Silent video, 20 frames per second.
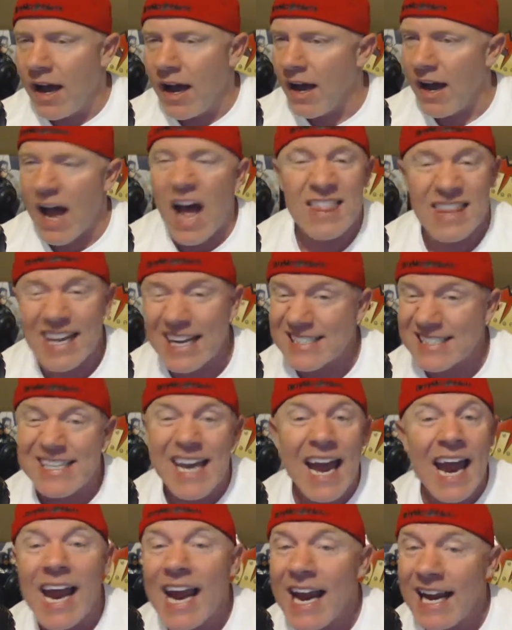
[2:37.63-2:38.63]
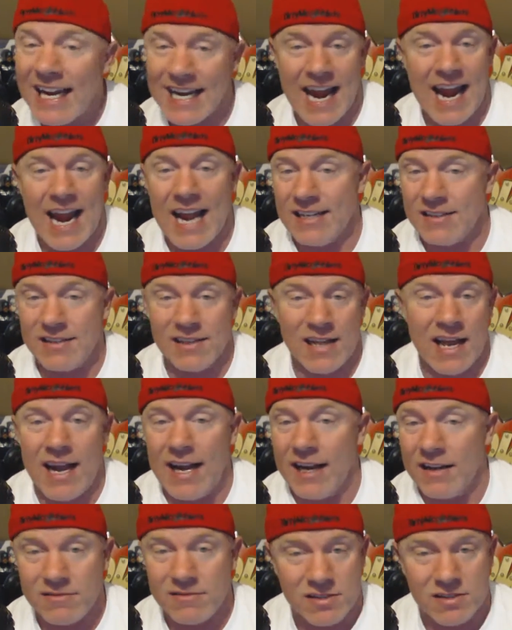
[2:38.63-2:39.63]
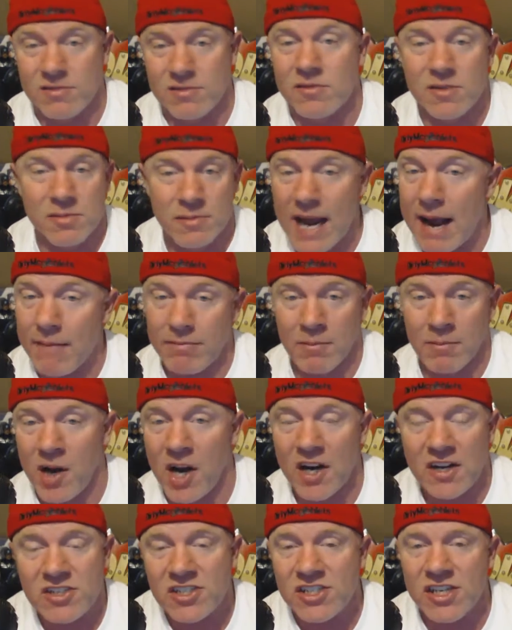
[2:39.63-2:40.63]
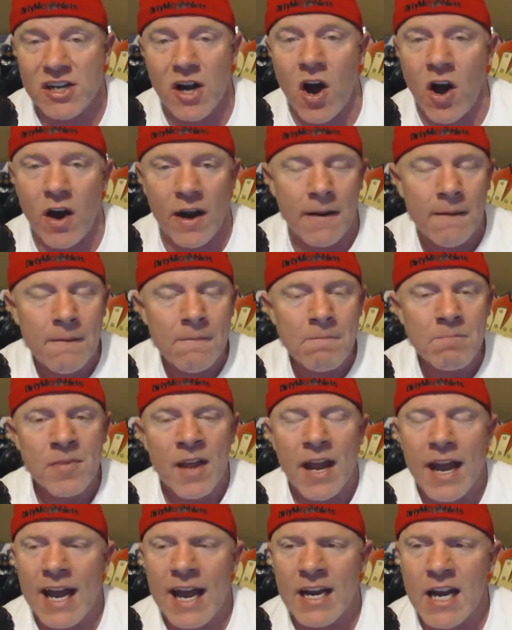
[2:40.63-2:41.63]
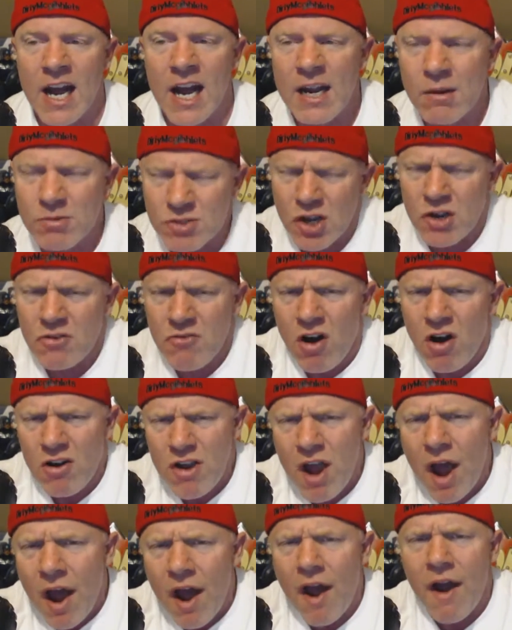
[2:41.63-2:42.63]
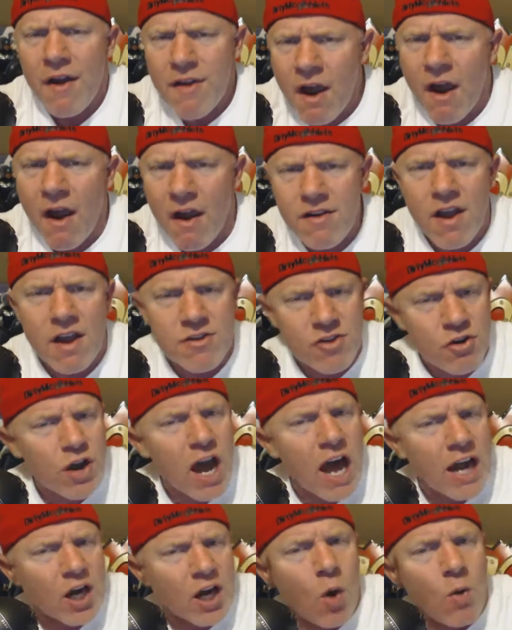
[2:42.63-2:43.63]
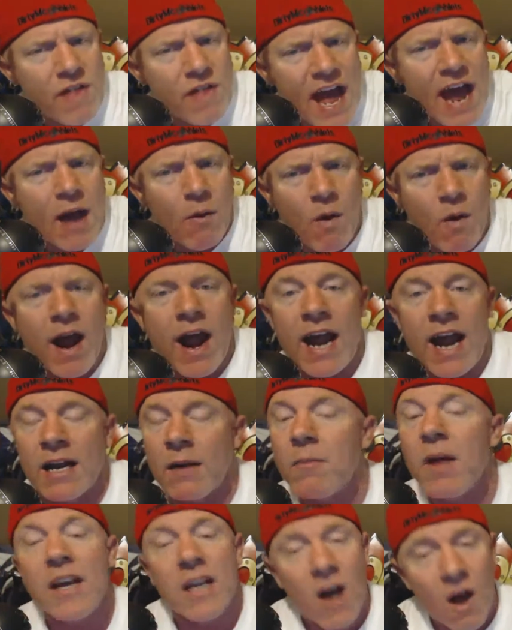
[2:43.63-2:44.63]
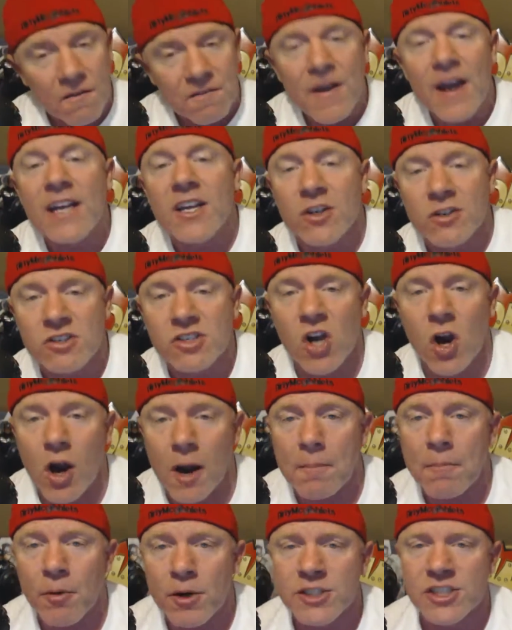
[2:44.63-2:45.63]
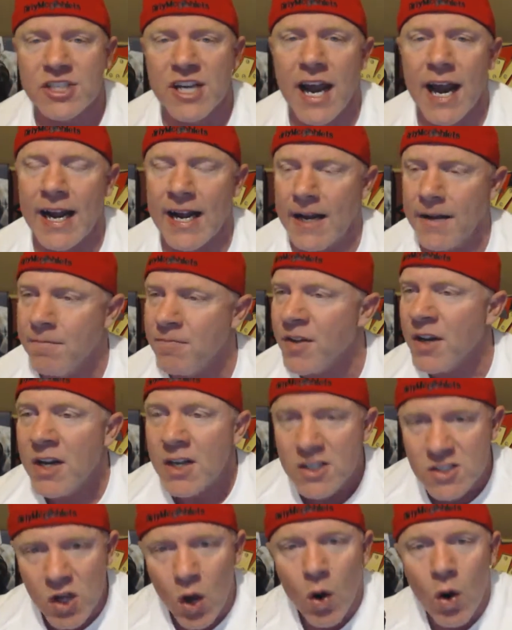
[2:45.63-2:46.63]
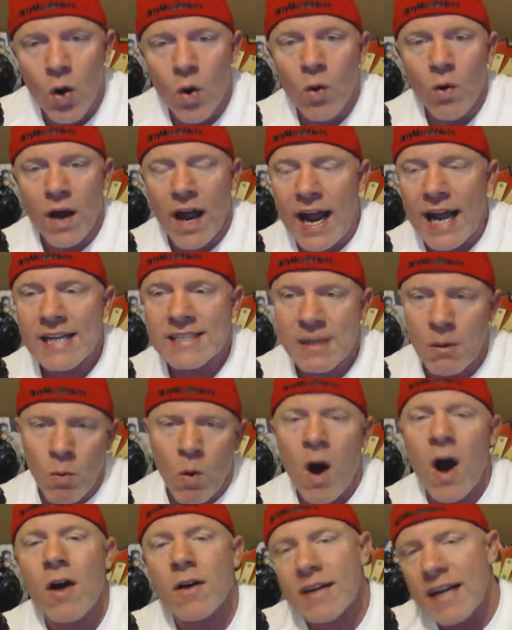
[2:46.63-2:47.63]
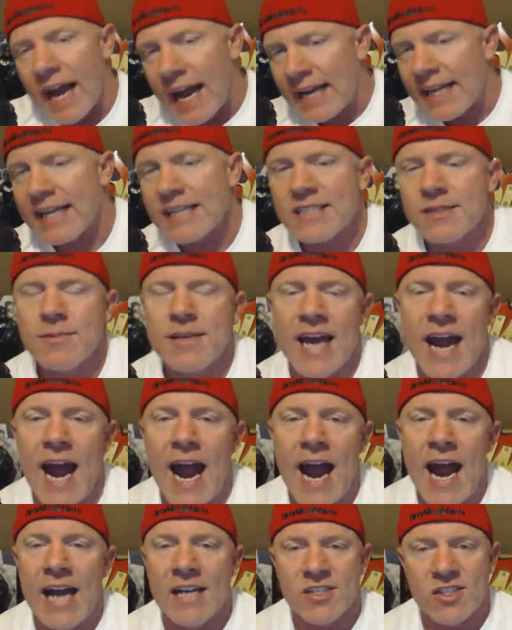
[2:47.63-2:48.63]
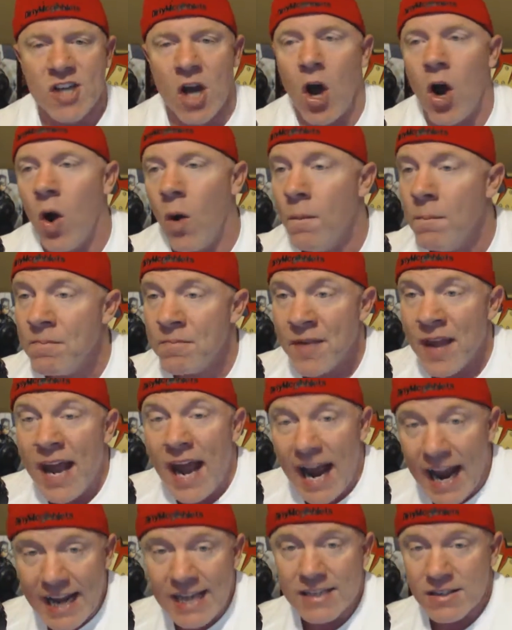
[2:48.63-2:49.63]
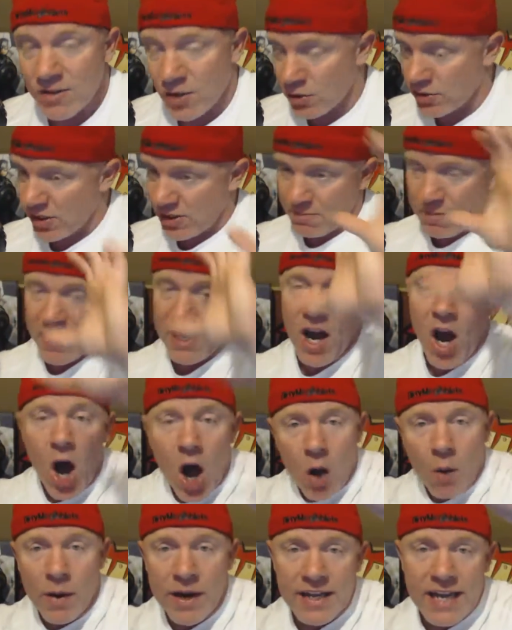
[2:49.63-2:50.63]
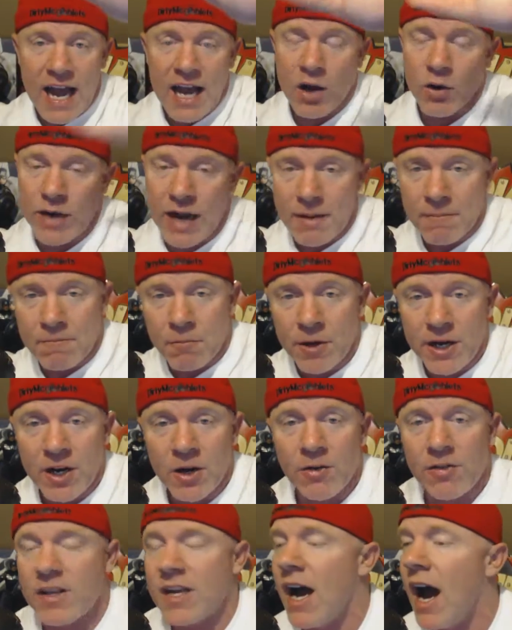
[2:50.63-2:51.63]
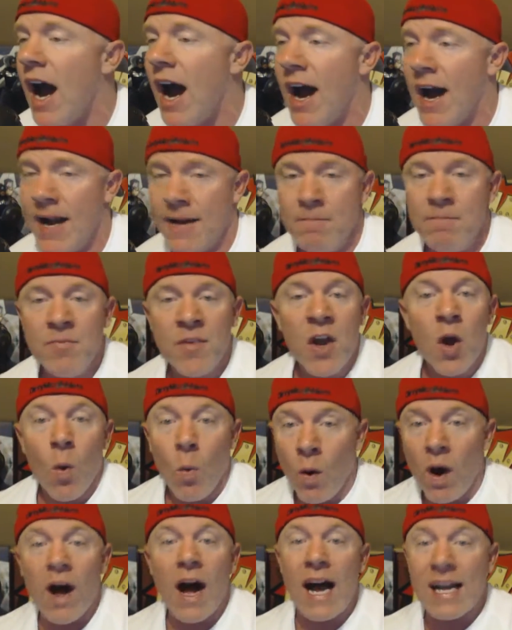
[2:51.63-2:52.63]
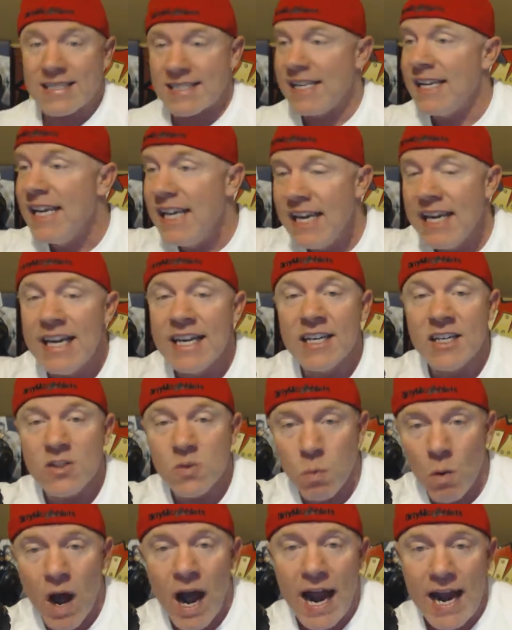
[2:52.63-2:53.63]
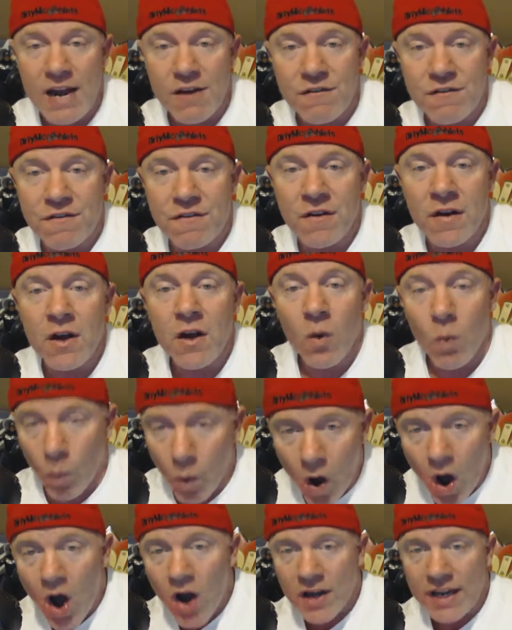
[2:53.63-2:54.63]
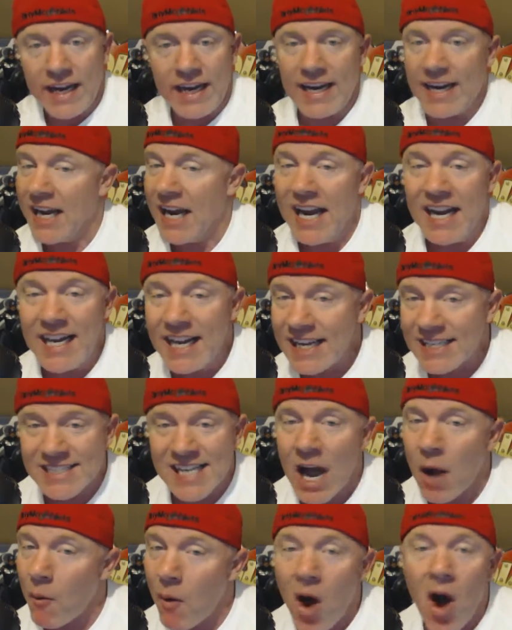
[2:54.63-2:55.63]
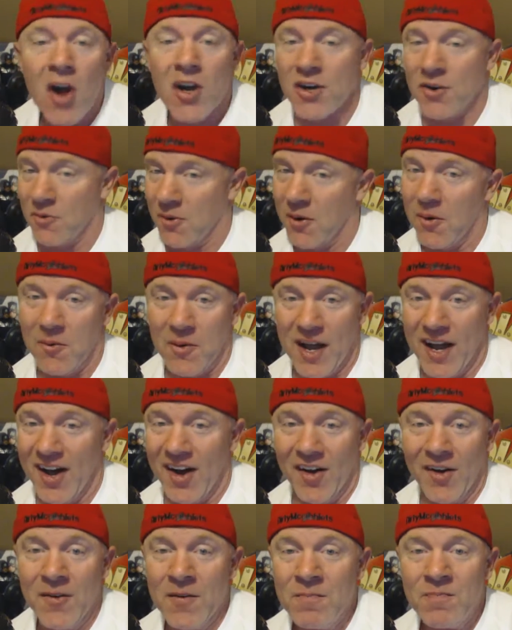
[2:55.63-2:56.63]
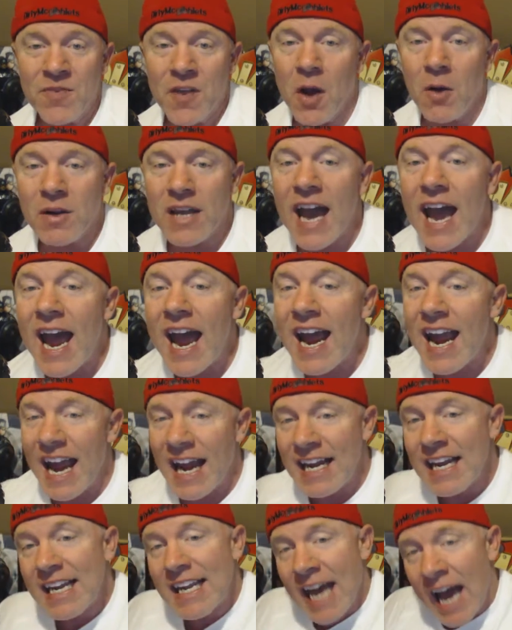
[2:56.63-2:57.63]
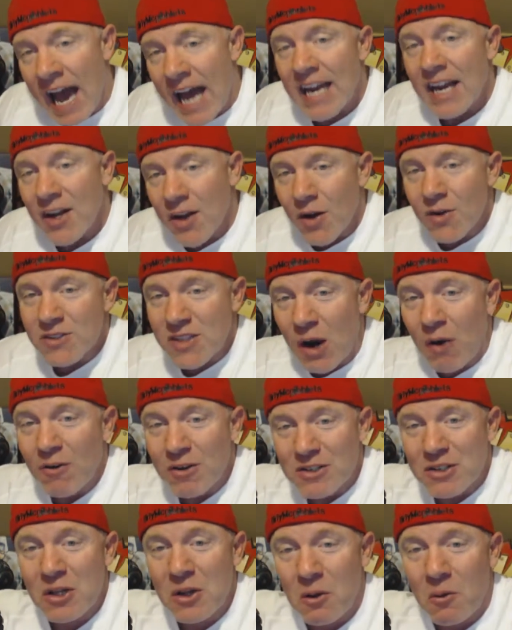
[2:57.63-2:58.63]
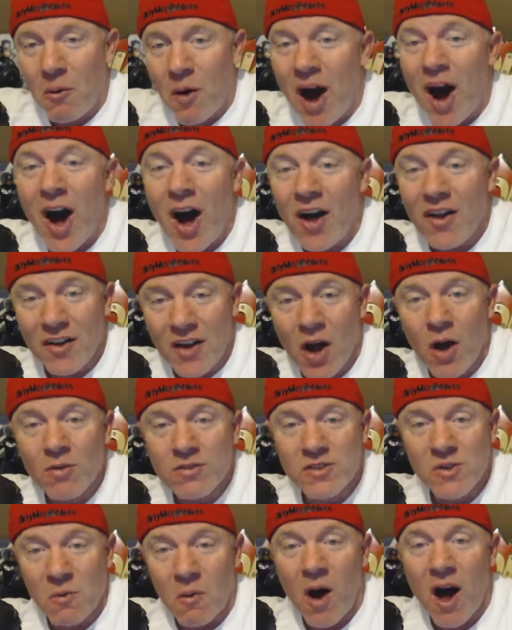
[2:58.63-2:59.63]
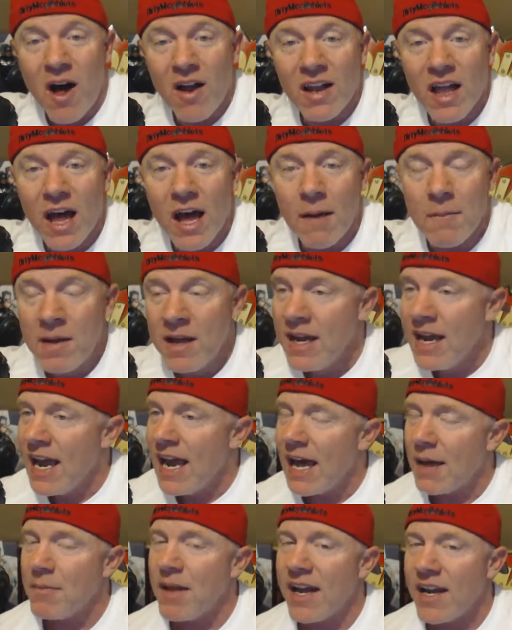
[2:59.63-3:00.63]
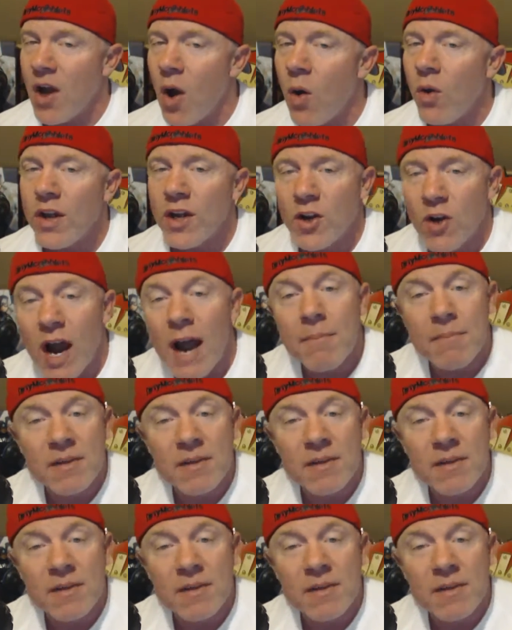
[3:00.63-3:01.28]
I think his cane had like some Captain America shit on it. And he was like, "Well, yeah, you got to go that way." And I'm like, "Oh, thank you, sir. I appreciate it." So as I'm walking, I had to get some cash. So there's this big hallway you got to go down pretty near the con. Well, I see he and his wife walking. And he's not walking real well, okay? And he kind of goes over to the wall and holds the wall up. And I'm like, "Holy